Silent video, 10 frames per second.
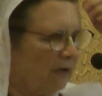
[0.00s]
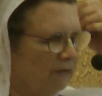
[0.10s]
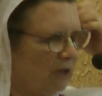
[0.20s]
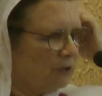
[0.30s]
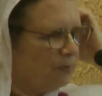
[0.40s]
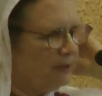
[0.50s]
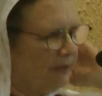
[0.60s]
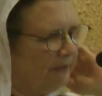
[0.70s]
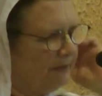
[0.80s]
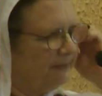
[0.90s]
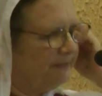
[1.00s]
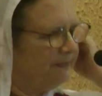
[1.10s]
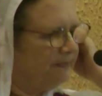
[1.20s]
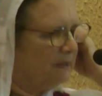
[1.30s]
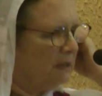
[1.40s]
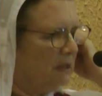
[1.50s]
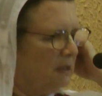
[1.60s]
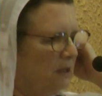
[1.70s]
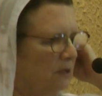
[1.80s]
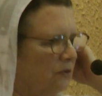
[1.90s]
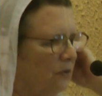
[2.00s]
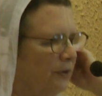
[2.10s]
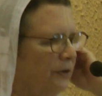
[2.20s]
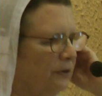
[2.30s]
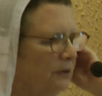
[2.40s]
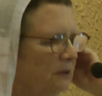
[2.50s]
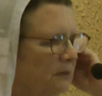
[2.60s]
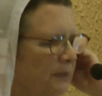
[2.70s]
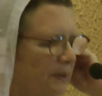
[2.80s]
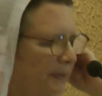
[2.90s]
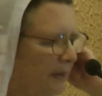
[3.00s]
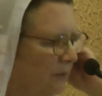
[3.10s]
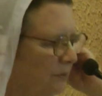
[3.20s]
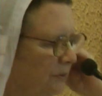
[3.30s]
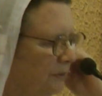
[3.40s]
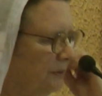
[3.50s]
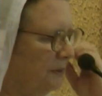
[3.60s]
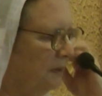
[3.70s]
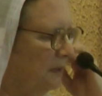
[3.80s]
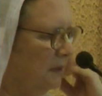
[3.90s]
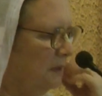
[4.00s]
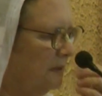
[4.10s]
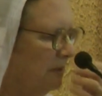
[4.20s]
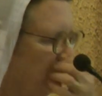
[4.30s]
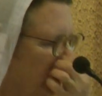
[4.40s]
of Lakshmi Devi. So we heard a little bit about the